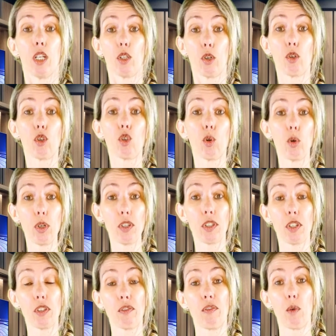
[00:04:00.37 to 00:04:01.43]
the
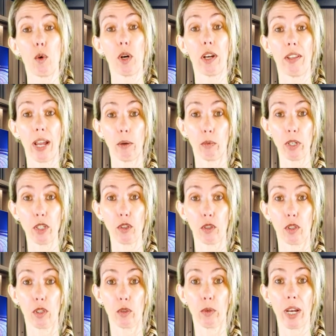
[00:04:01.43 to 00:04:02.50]
sources for that
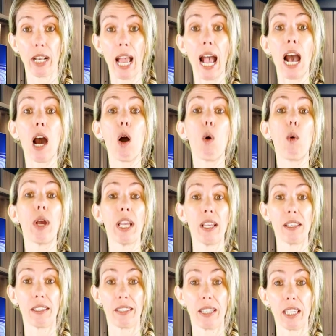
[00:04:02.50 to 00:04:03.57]
research, right? How
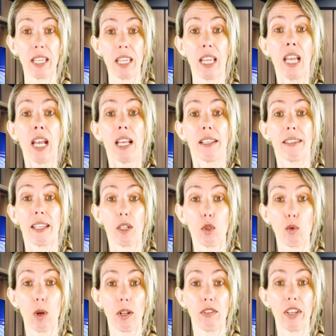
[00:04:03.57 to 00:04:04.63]
is the sales
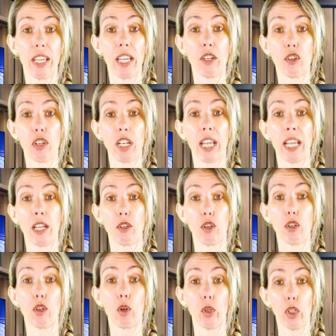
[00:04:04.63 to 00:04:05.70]
qualification
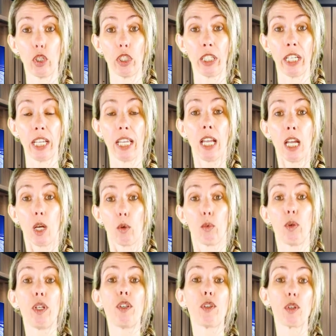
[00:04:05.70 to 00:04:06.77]
agent currently
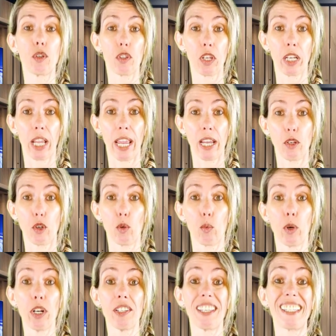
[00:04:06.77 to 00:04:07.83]
researching the agent?
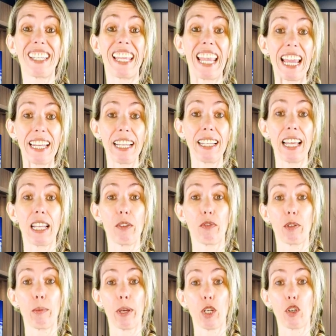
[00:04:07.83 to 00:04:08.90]
Where is it getting that
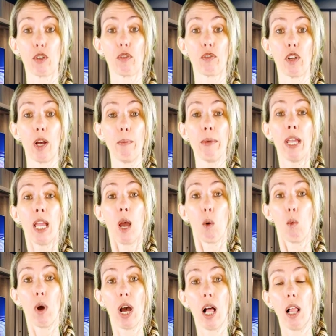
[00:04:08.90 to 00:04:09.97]
information from?
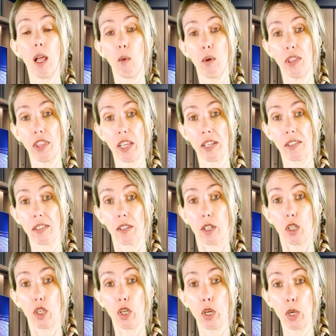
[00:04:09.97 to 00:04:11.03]
Well, with this
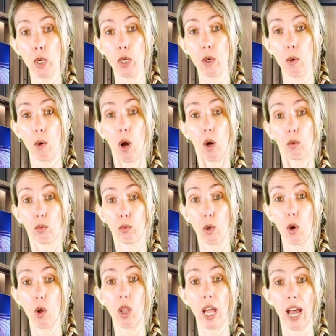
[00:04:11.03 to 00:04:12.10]
new
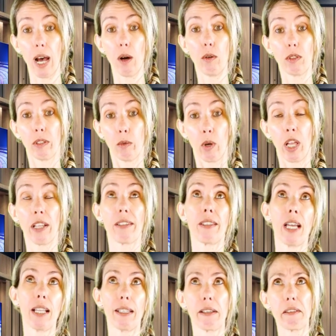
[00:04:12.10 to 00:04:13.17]
rollout, well, it's
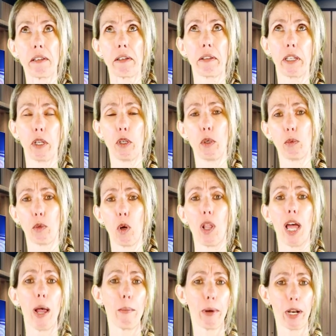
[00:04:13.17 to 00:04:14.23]
not necessarily a new
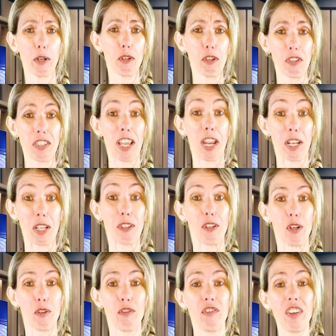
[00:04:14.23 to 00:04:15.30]
rollout, but I should say this
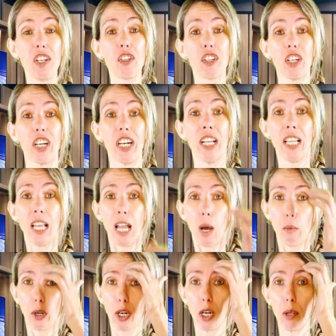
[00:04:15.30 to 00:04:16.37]
new feature,
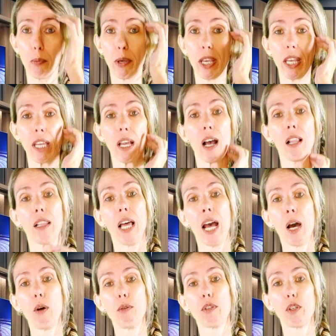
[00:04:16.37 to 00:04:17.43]
we're going to be
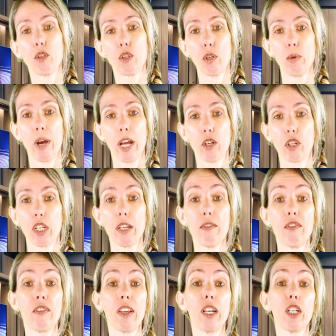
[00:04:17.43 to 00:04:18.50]
allowed to actually
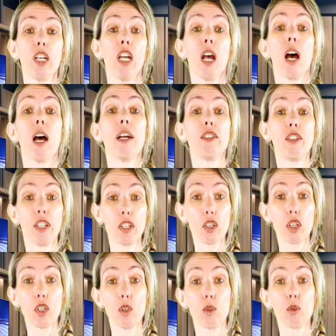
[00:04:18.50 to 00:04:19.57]
configure
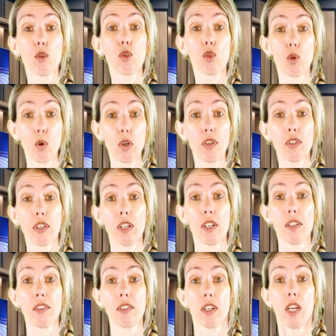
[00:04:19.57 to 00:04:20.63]
additional
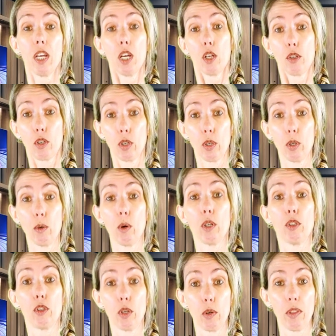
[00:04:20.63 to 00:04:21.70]
sources to
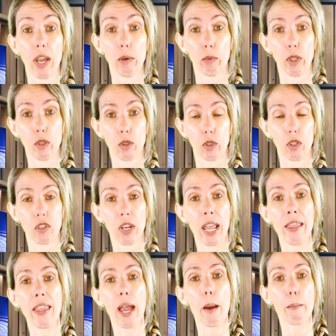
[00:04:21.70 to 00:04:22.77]
do that research.
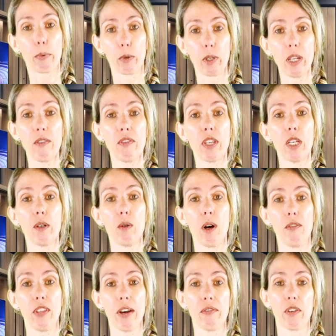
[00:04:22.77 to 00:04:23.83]
And that preview
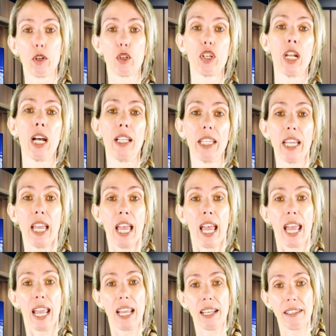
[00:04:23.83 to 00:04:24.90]
of that functionality
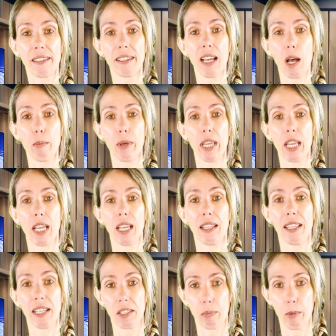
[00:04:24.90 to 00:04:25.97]
is coming
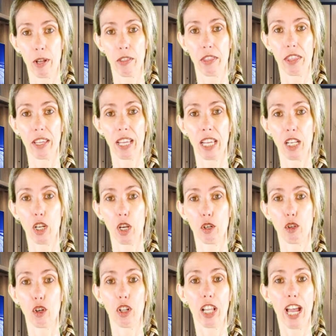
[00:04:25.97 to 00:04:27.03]
this month in
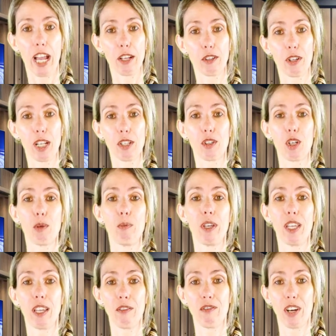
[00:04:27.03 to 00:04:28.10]
July. So that's going to
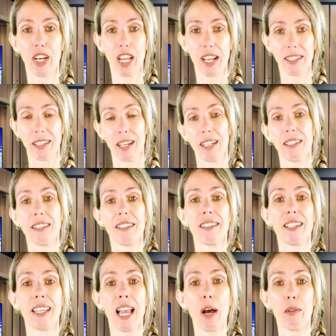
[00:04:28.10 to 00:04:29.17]
be very excited to
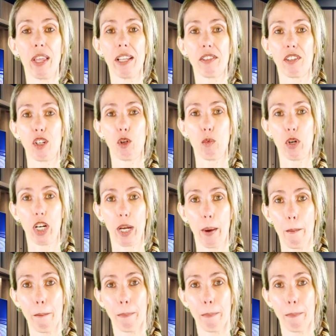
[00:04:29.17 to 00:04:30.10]
see how that's going to work.